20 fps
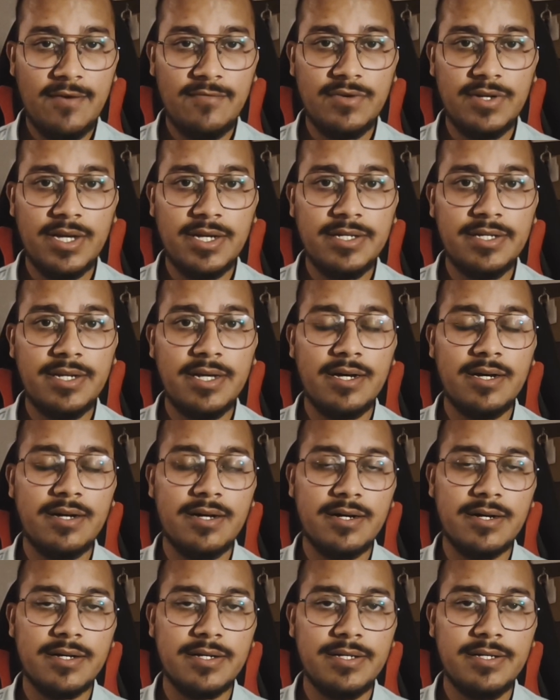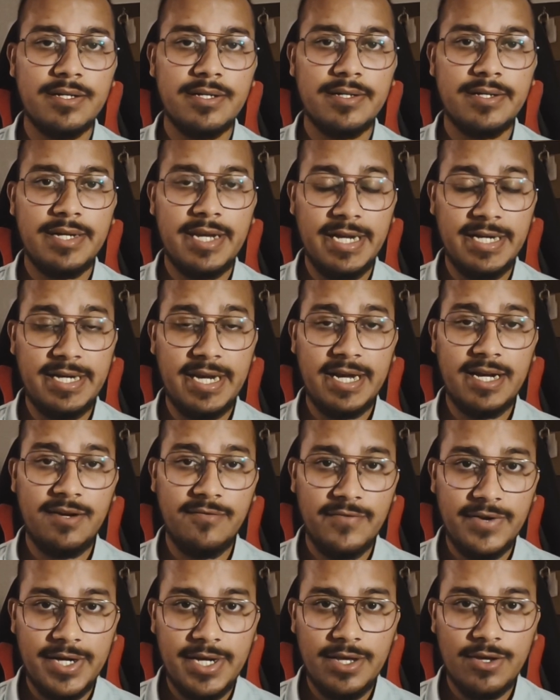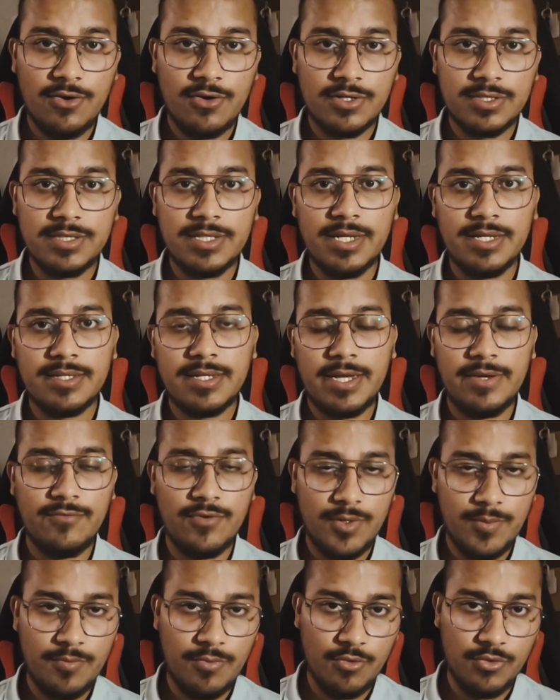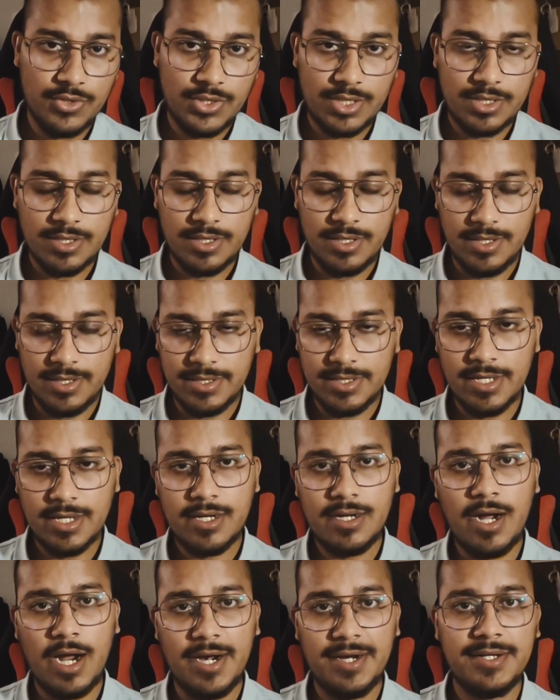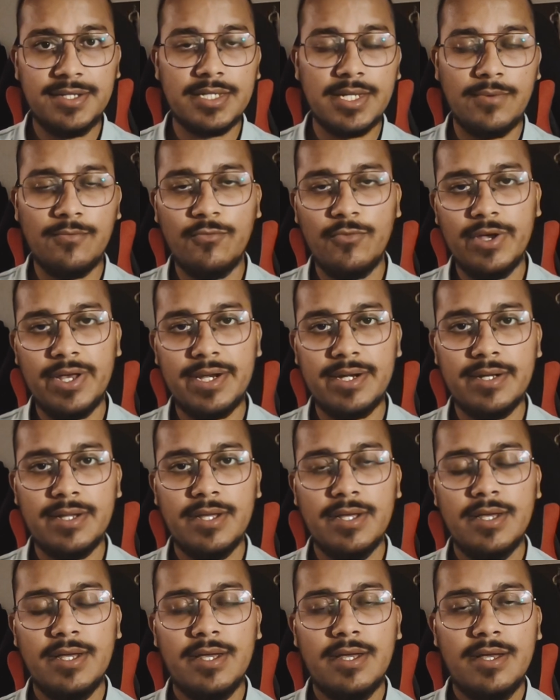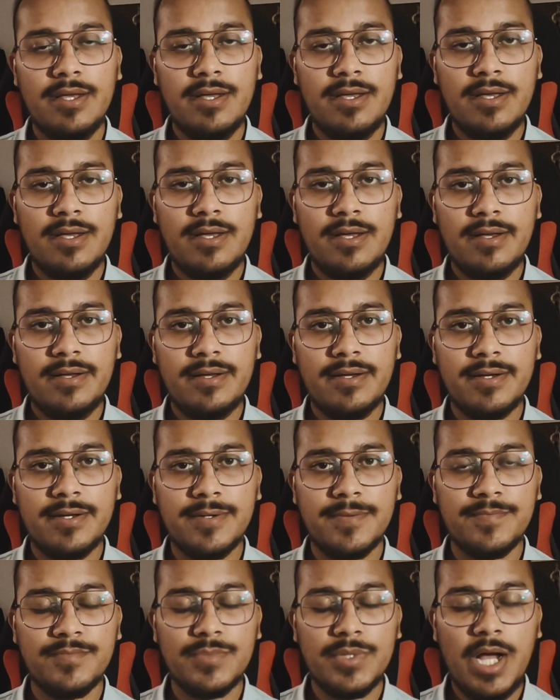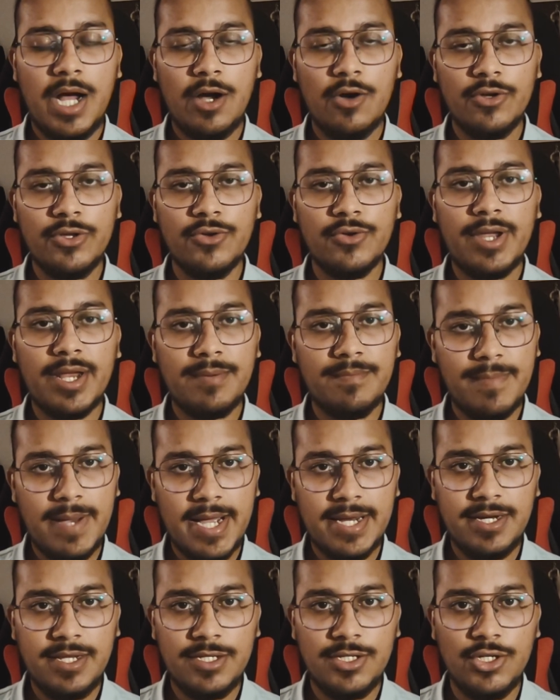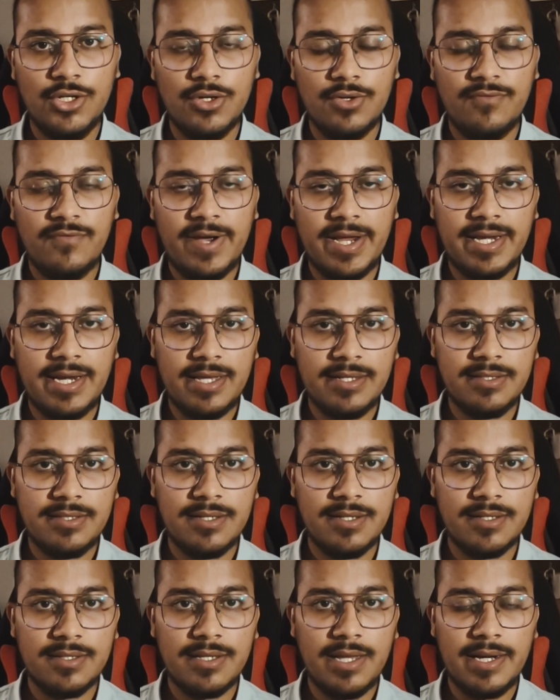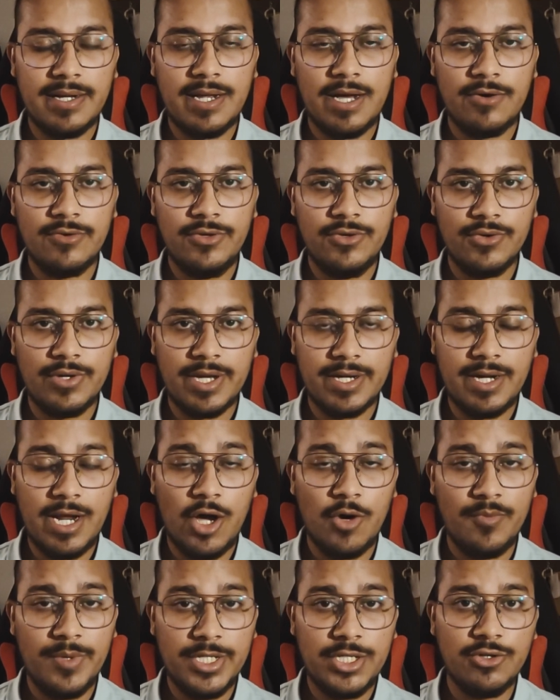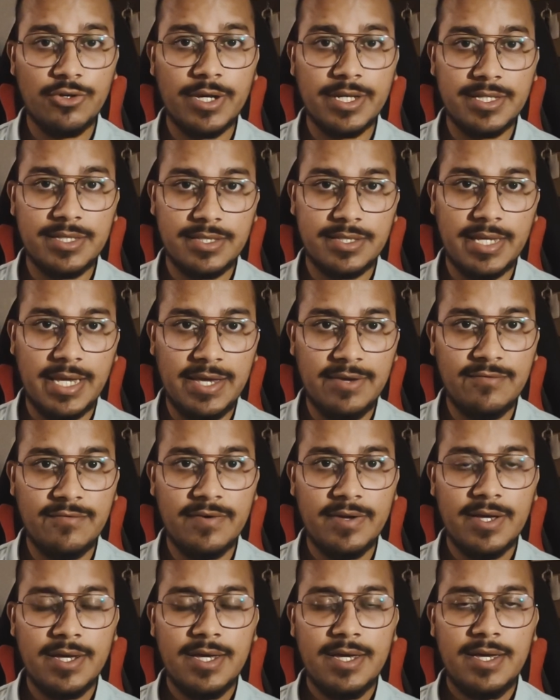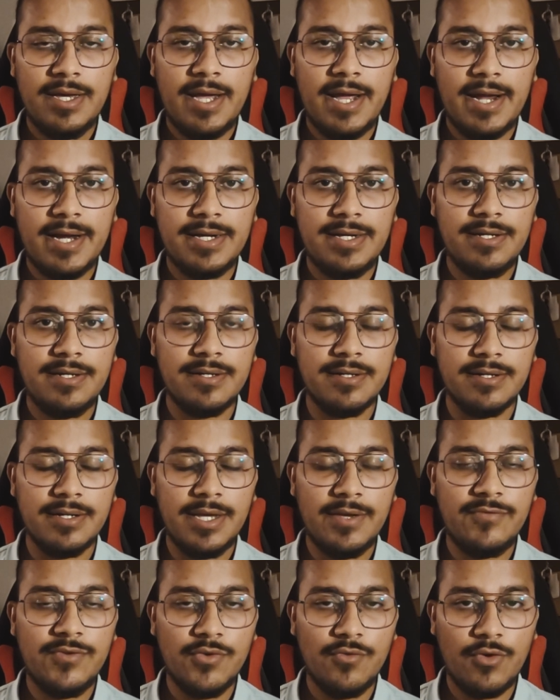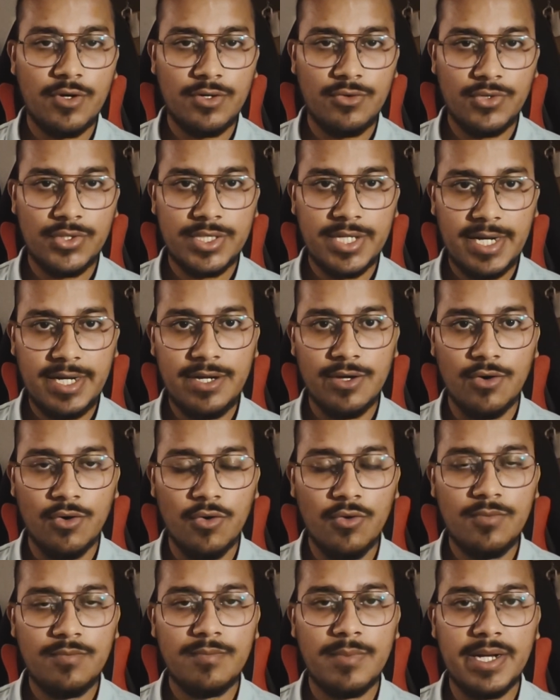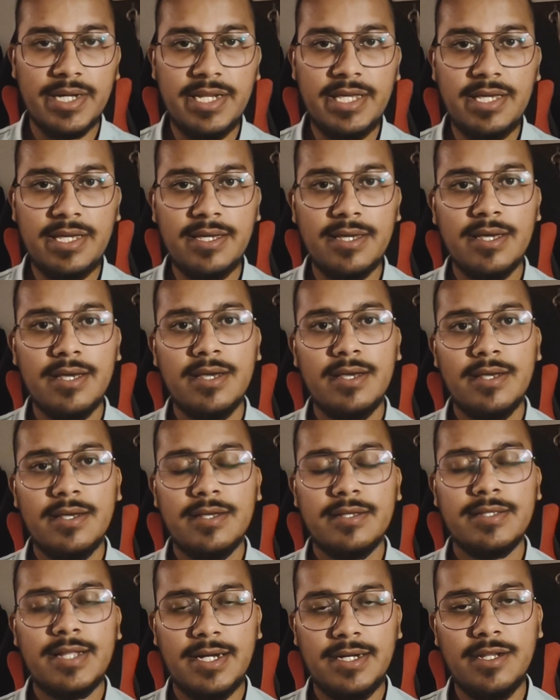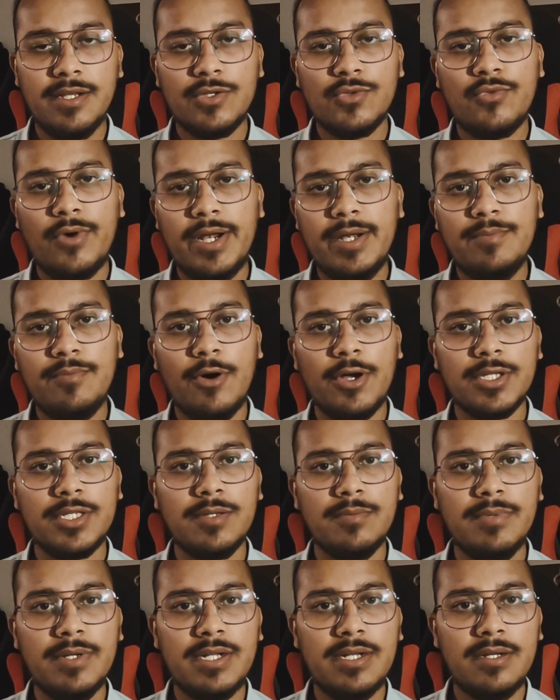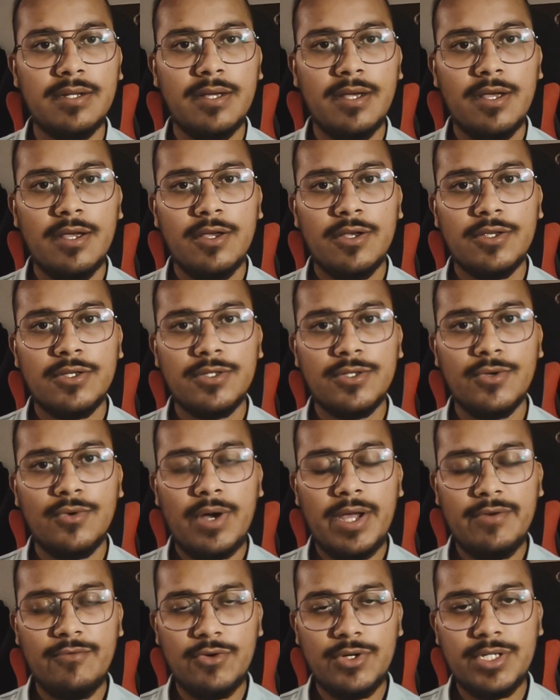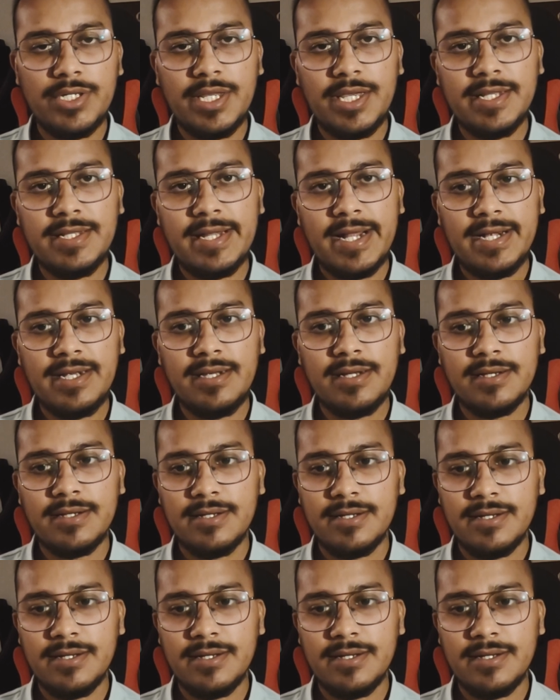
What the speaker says: done a detailed video on this. I would post the card somewhere, how you can manage your finances and how much you can save, and if you want to send home money, that is quite possible. So I would say that